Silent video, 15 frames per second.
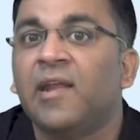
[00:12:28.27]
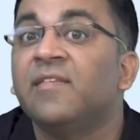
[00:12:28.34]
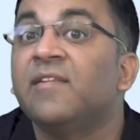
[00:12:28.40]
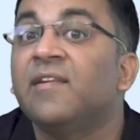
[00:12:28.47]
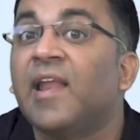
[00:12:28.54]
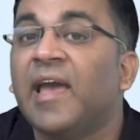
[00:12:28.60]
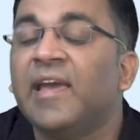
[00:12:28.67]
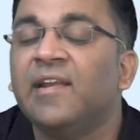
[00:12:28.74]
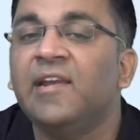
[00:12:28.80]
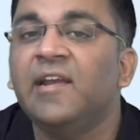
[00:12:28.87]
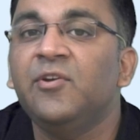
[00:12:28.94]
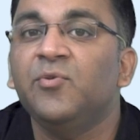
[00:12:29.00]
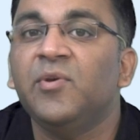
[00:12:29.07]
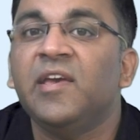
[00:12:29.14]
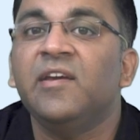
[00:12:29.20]
and is
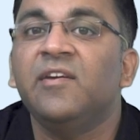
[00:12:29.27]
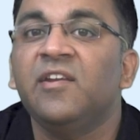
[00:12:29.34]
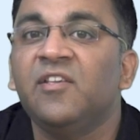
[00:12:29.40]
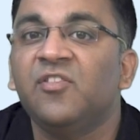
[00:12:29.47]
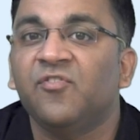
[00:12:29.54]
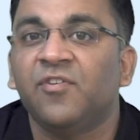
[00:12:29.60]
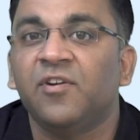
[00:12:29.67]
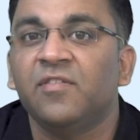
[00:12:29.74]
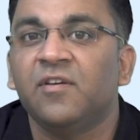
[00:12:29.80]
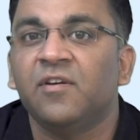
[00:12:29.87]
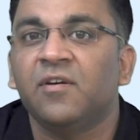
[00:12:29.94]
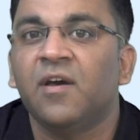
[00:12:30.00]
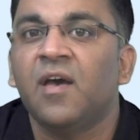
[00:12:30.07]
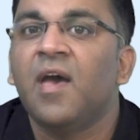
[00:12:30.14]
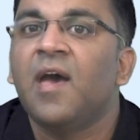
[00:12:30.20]
likely to increase further